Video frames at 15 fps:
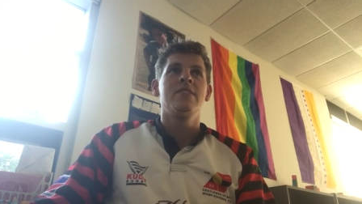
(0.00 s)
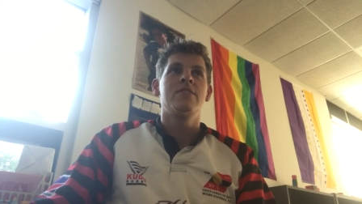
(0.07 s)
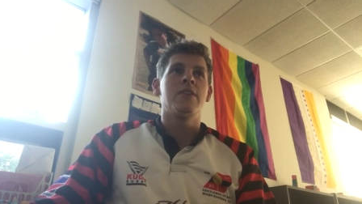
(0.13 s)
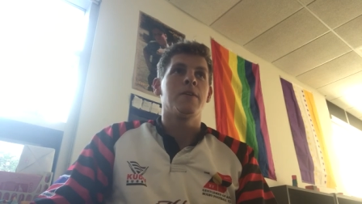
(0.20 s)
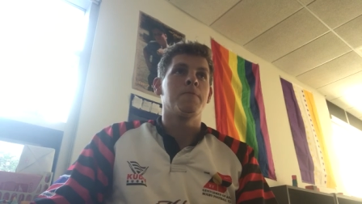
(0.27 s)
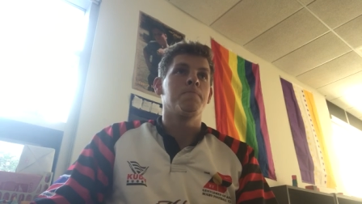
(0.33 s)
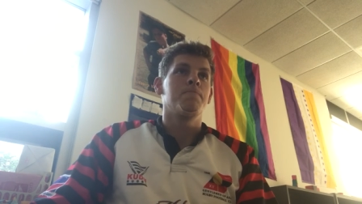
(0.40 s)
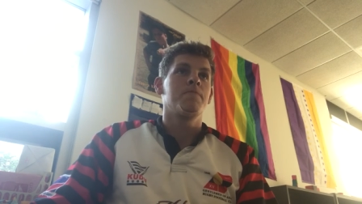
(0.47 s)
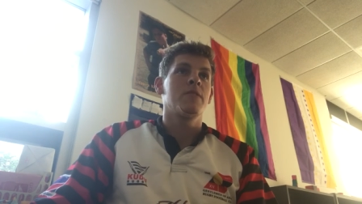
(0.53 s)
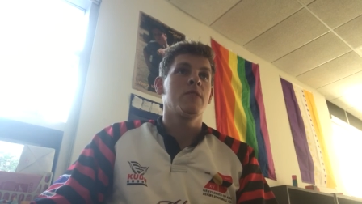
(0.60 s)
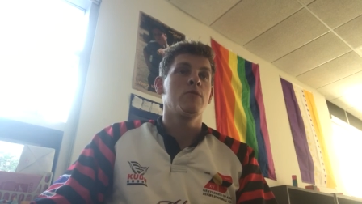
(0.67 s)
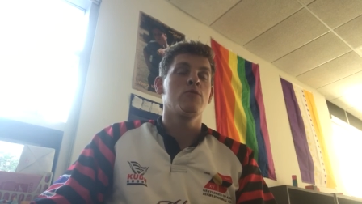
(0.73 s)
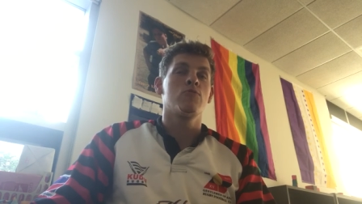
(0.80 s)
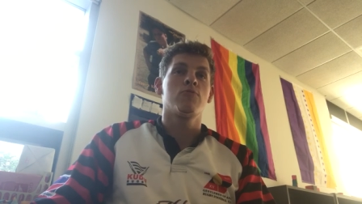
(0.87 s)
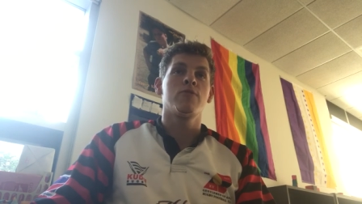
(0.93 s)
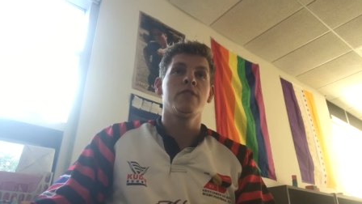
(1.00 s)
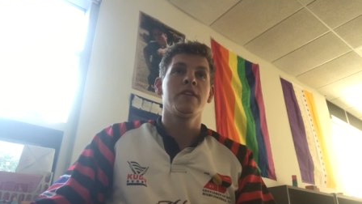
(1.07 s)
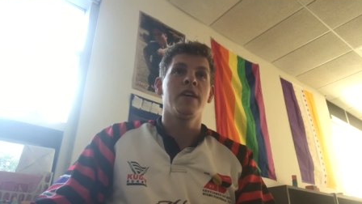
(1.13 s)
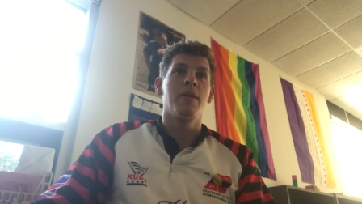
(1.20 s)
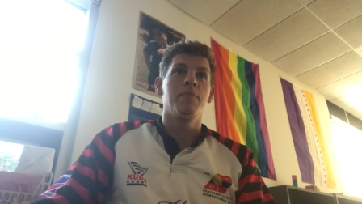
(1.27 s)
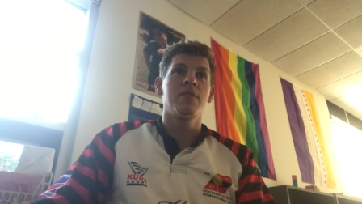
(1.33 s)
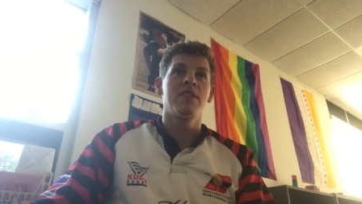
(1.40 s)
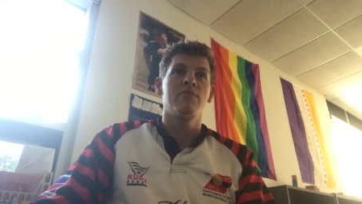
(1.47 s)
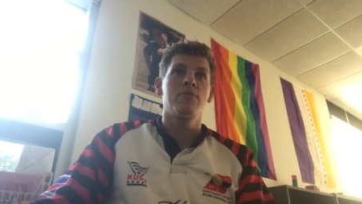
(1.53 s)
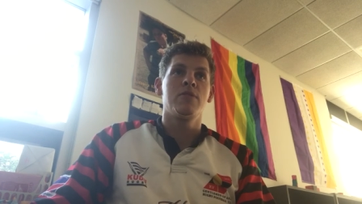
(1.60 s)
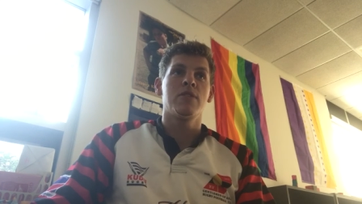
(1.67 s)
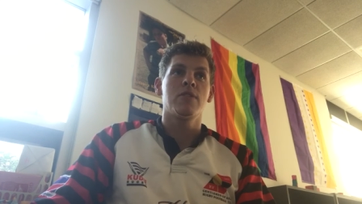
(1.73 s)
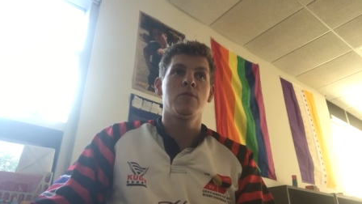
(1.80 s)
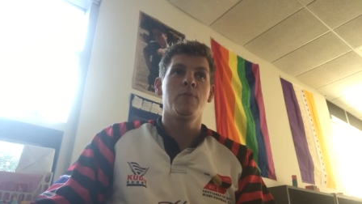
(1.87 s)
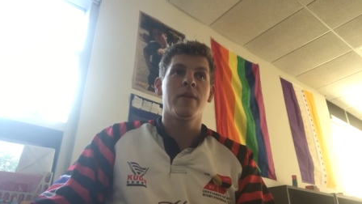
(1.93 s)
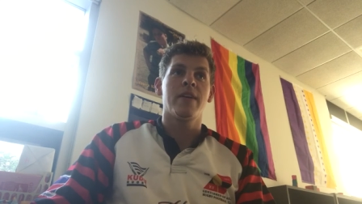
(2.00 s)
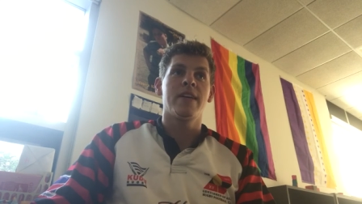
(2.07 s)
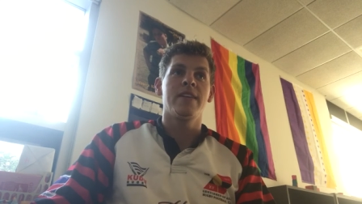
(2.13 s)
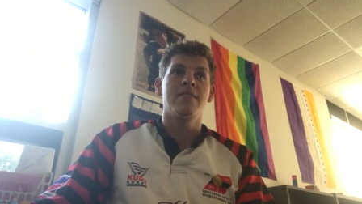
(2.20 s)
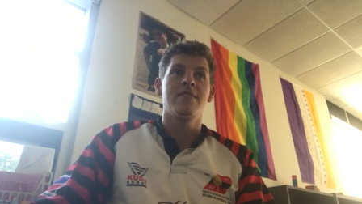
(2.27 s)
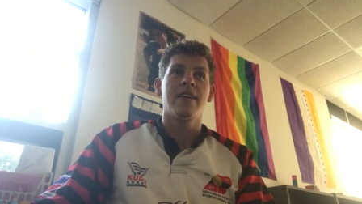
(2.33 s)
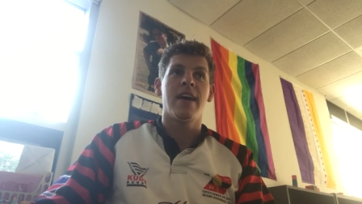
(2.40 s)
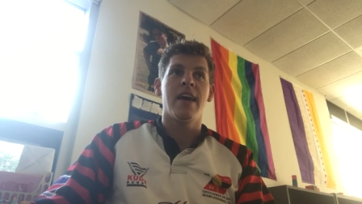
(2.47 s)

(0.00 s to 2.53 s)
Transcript: So it was really unbelievable experience.